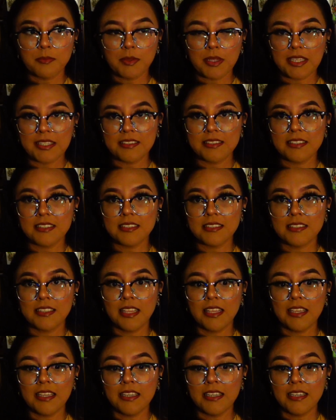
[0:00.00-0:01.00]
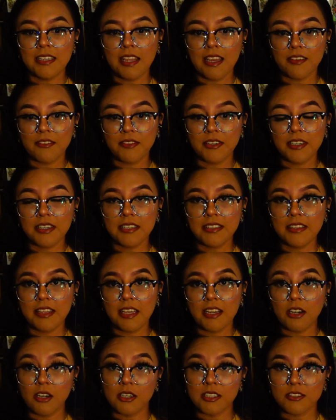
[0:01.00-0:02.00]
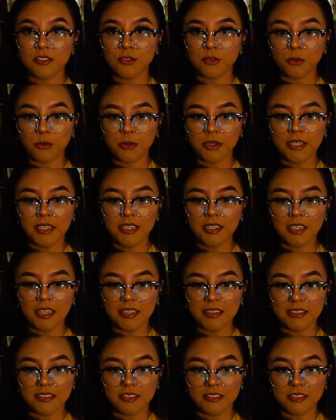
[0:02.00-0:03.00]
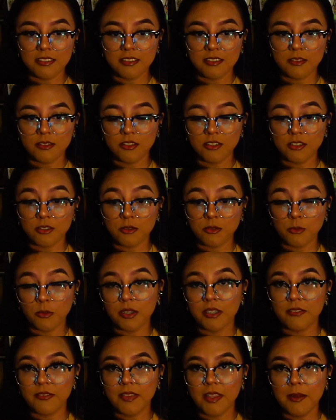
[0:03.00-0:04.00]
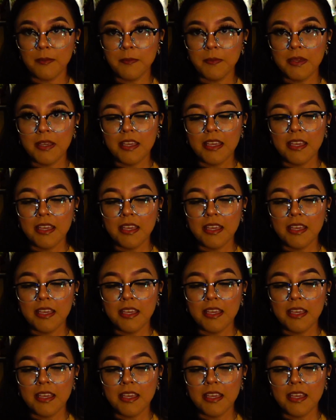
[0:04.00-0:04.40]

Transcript: places in Everett that are historic, and this is just one of them.